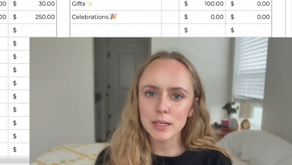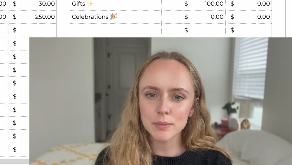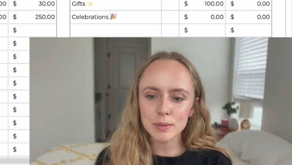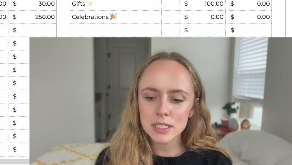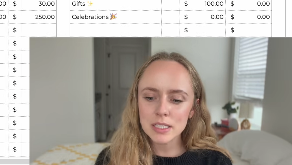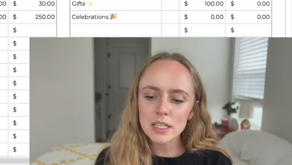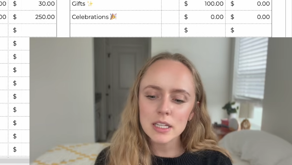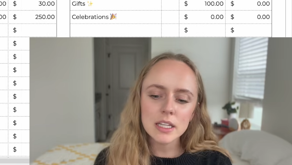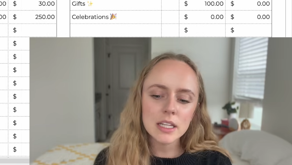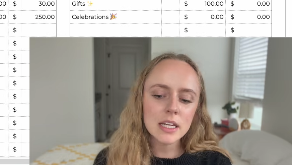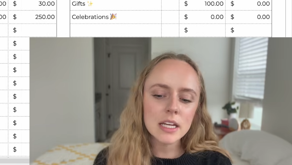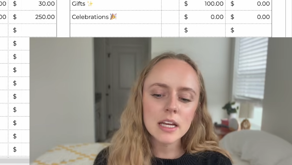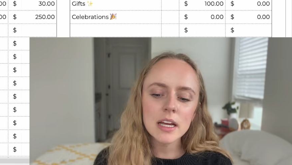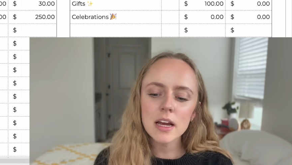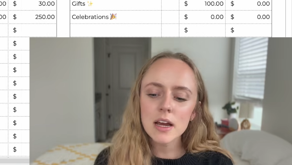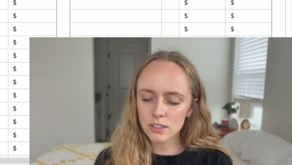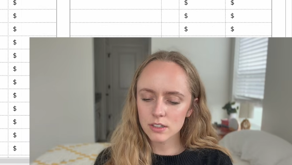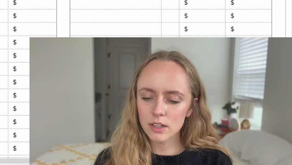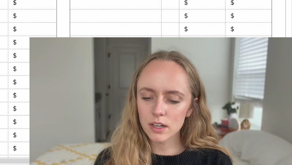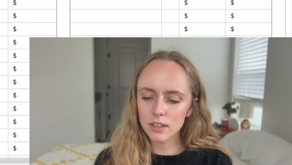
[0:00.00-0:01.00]

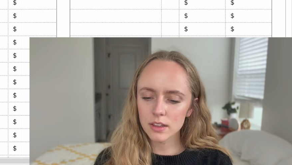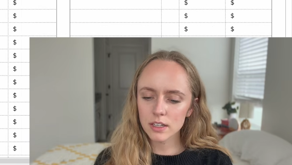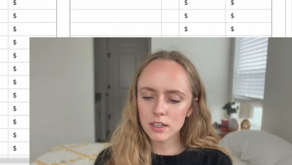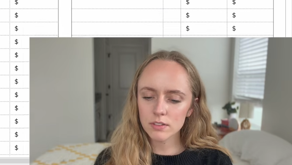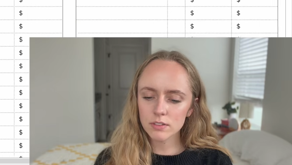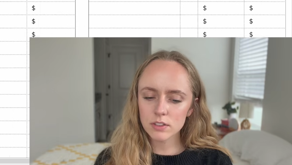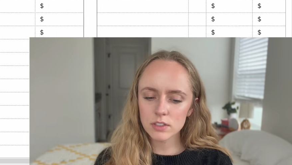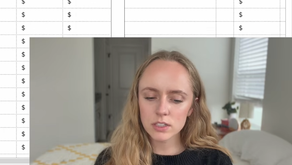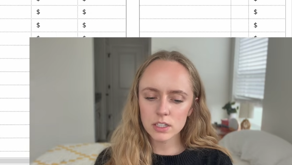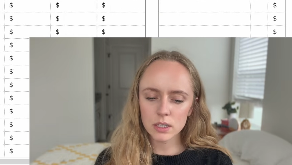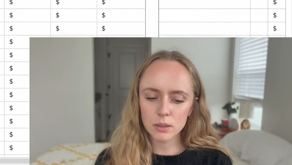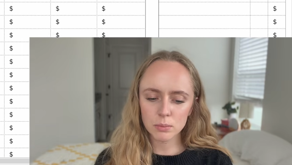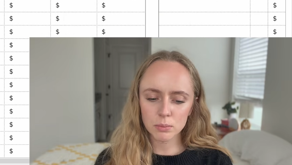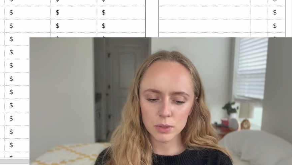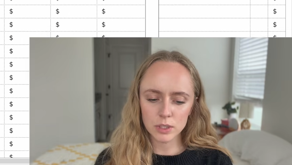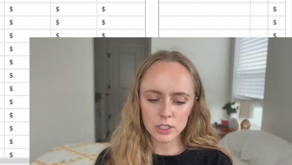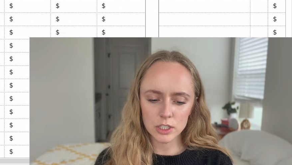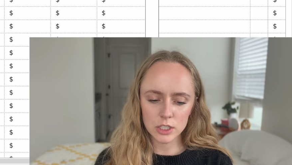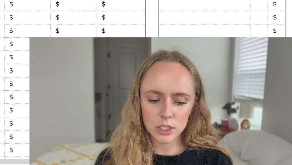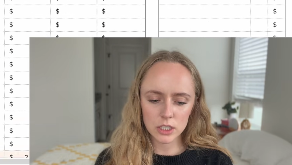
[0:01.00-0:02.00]
recently. Nothing for
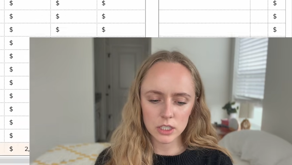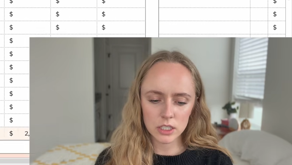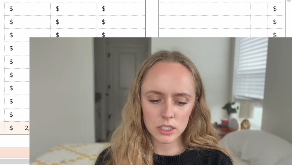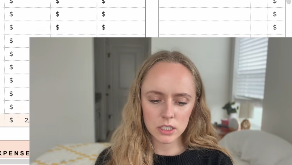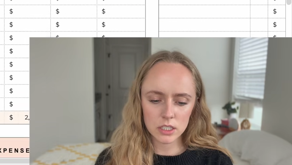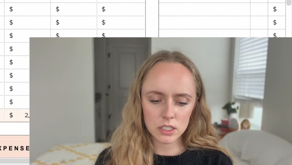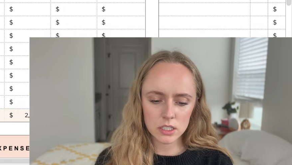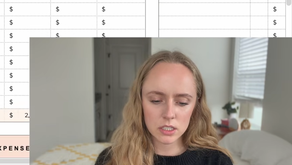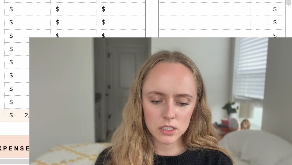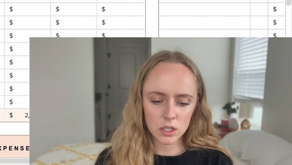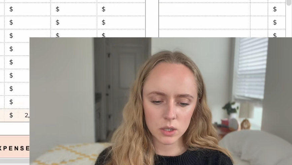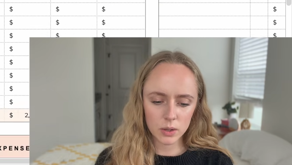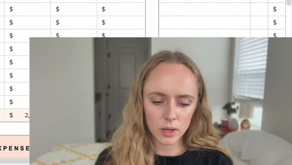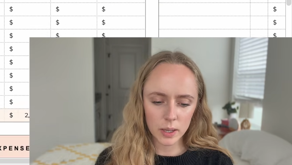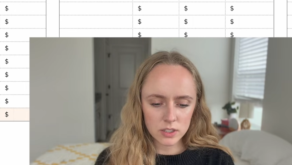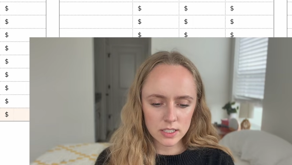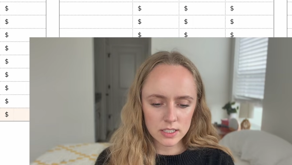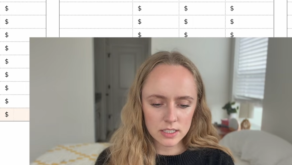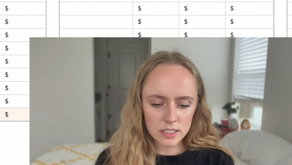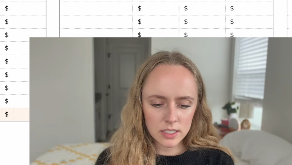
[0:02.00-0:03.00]
celebrations. Okay,
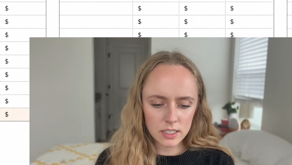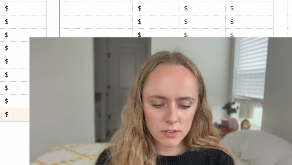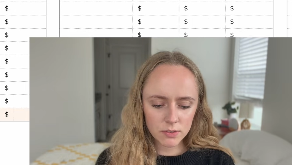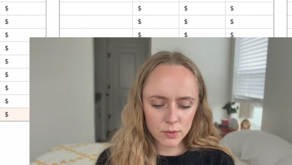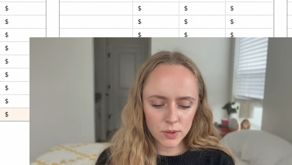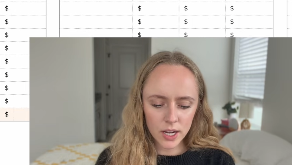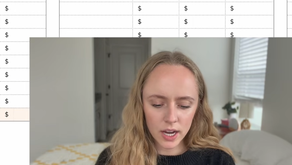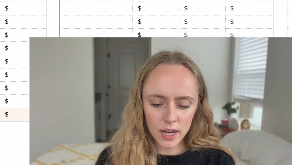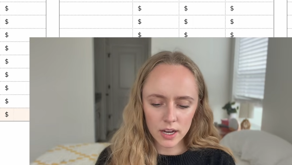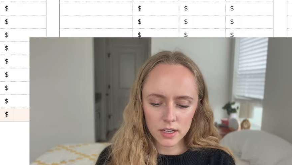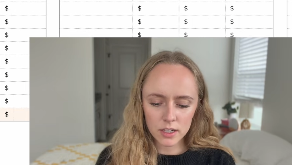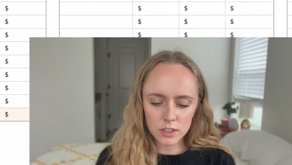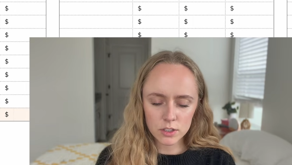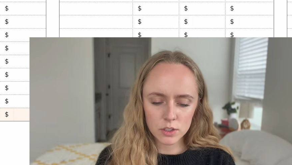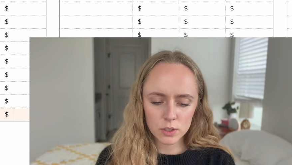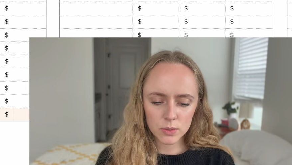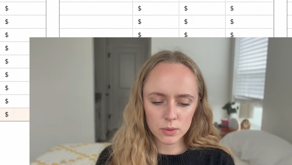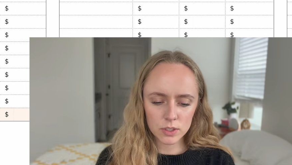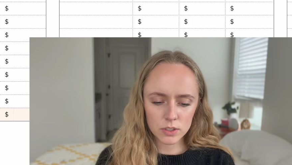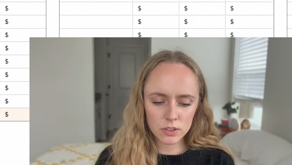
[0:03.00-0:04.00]
let's see if we add
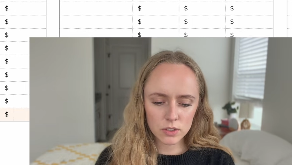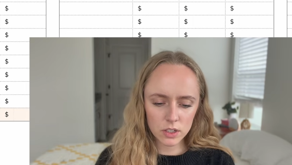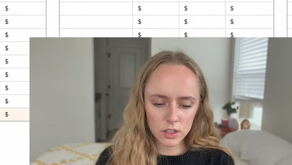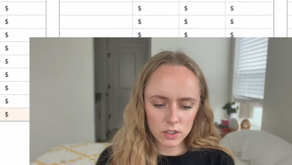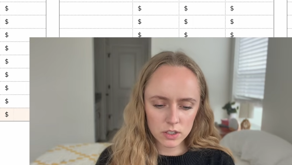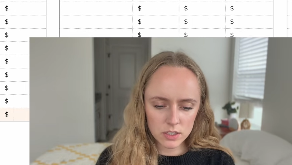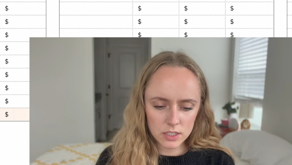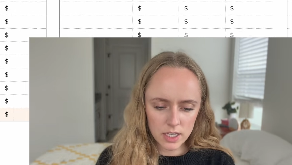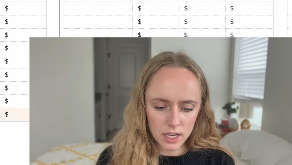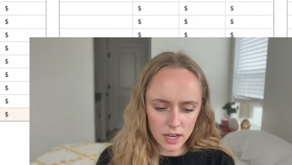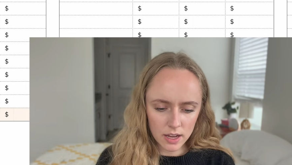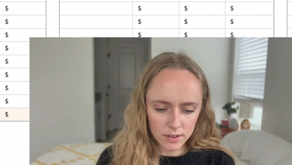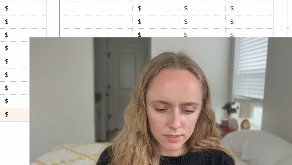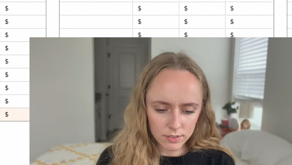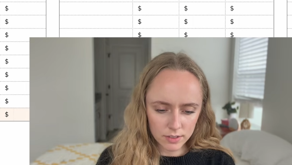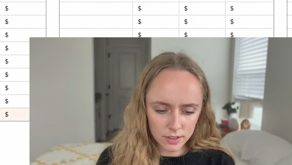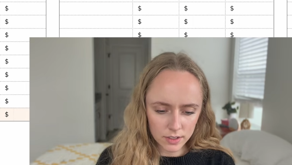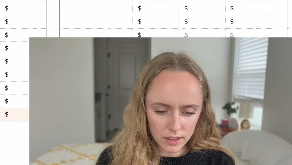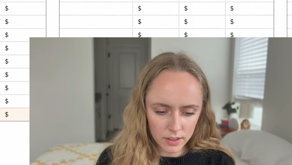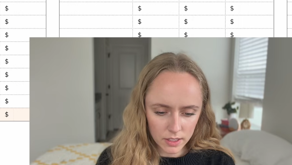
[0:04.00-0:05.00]
$200 to
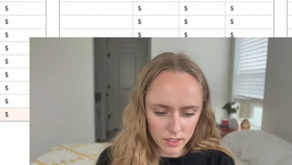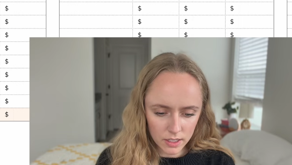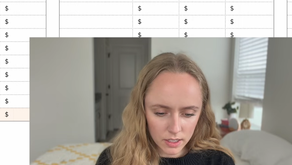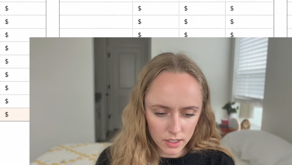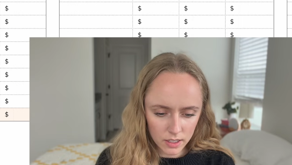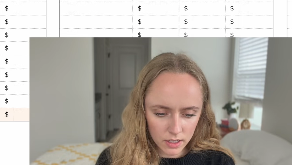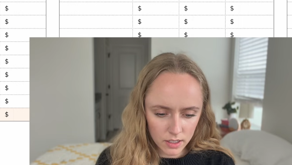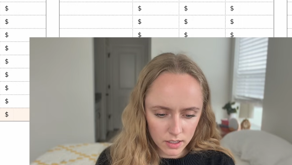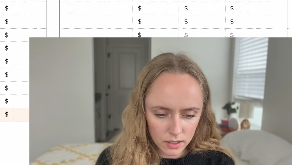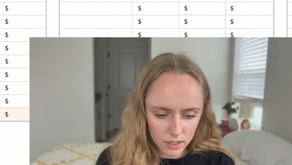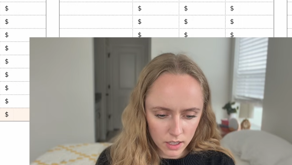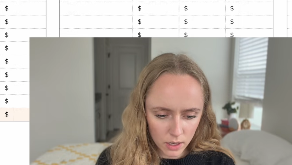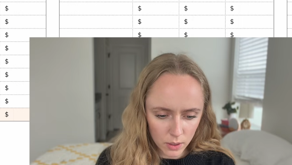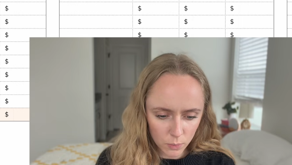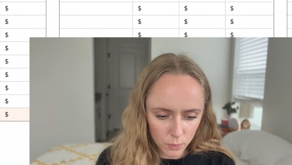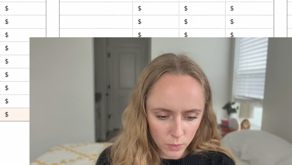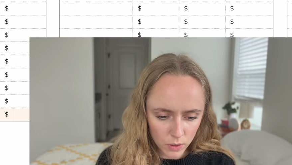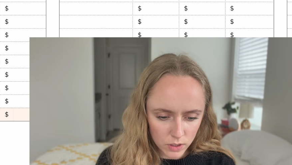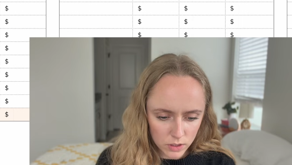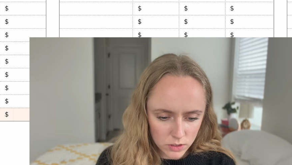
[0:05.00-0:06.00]
everything that I
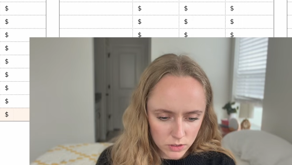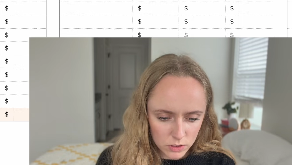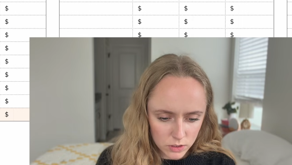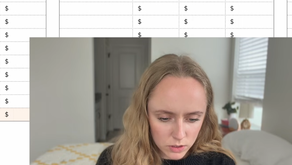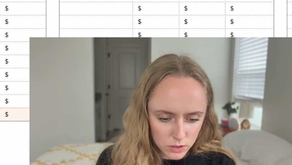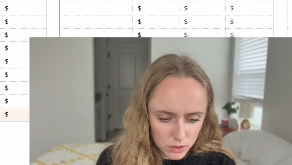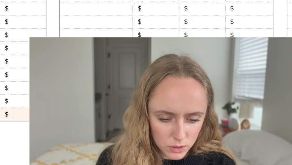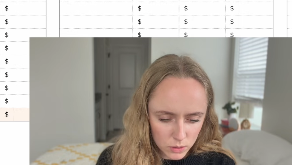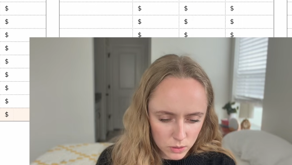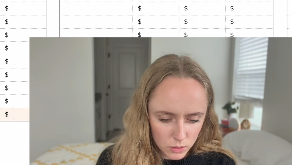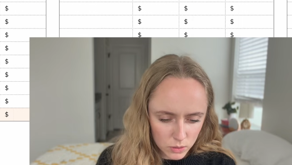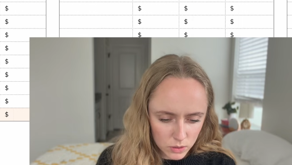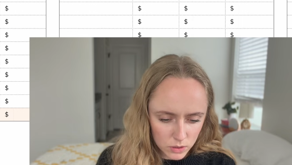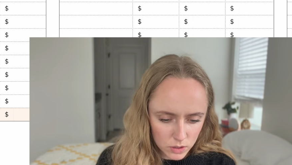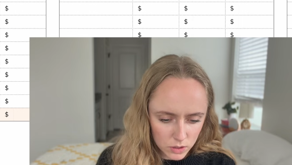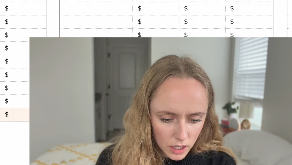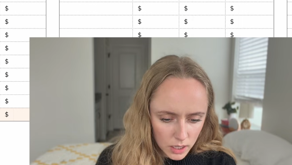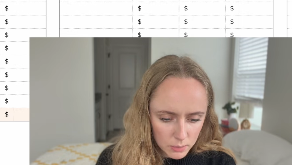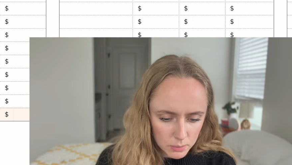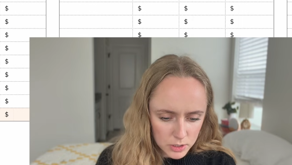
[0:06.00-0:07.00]
want to.
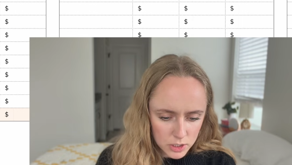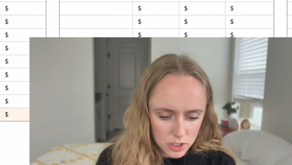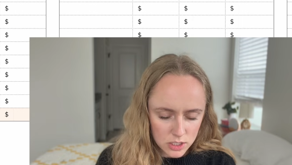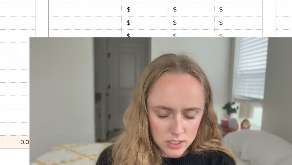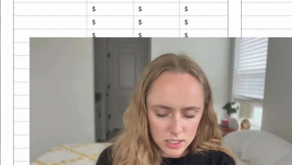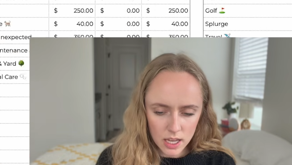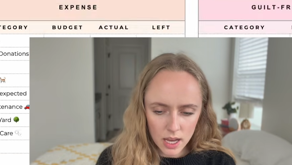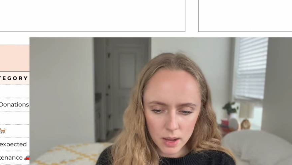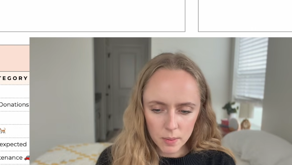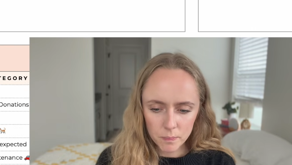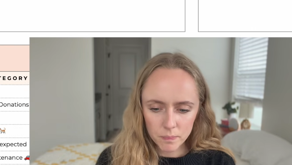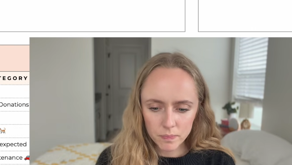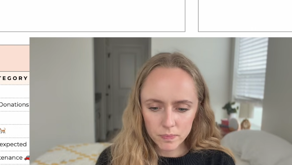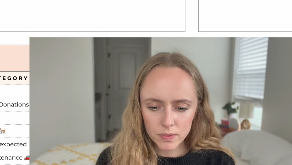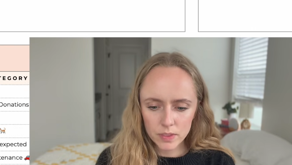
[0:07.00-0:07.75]
How much is that?